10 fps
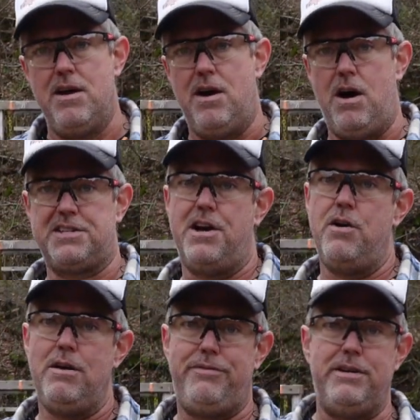
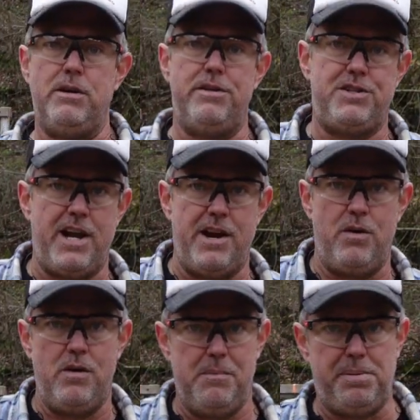Also, if you're new to the
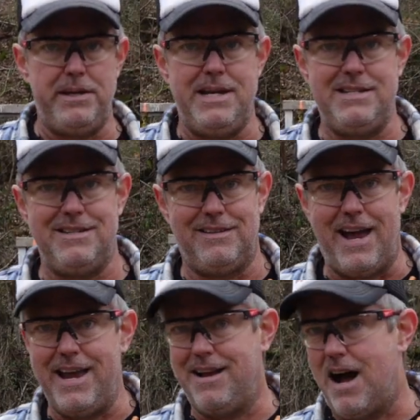channel, please
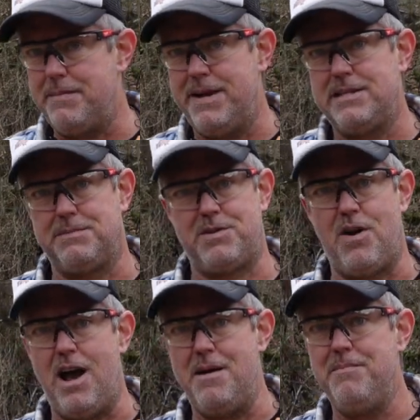like, comment, and
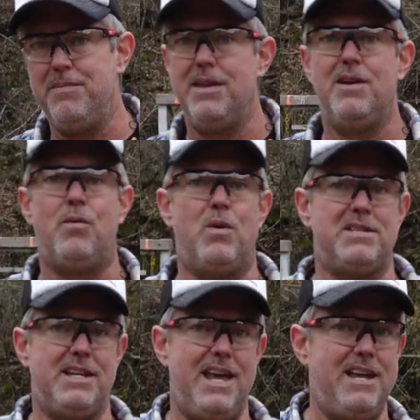subscribe. Once
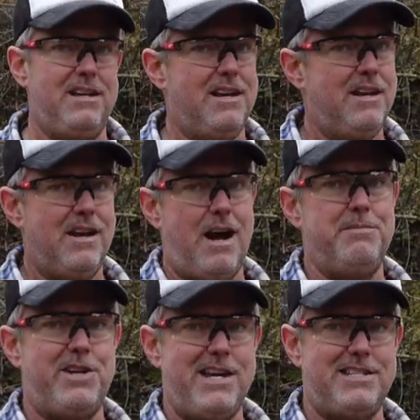again,
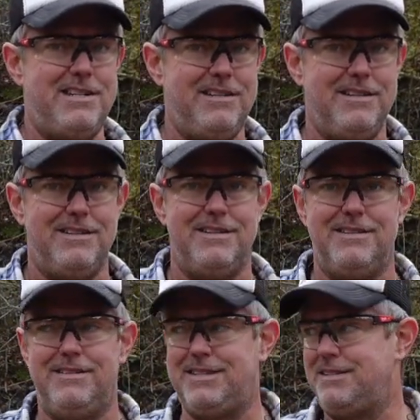I'm Jason.
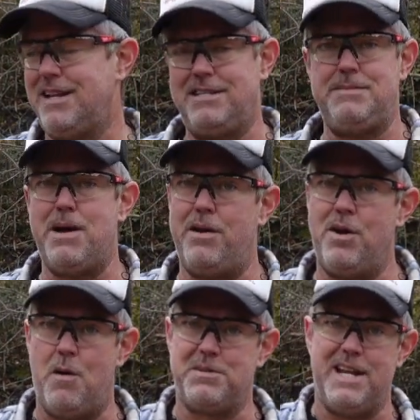This is Tennessee Mountain
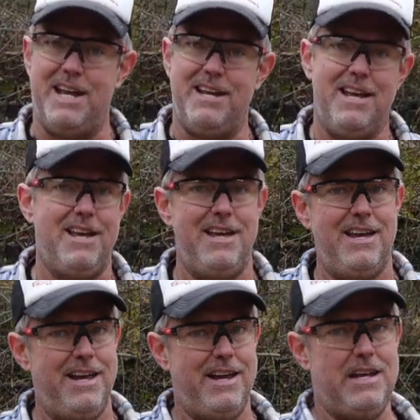Homestead,
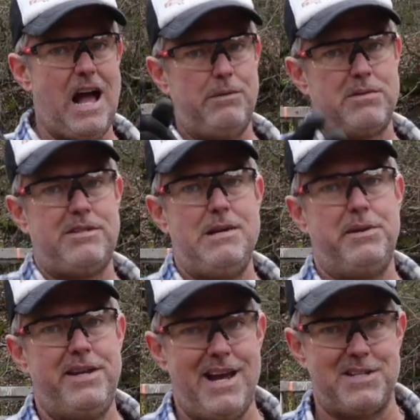and I will see you
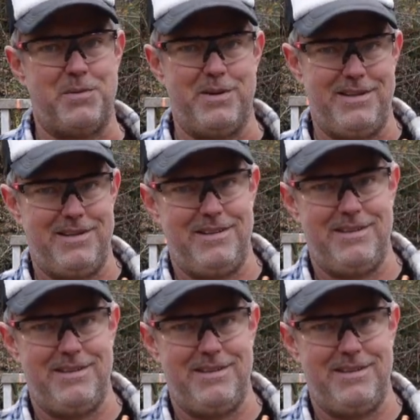on the next one.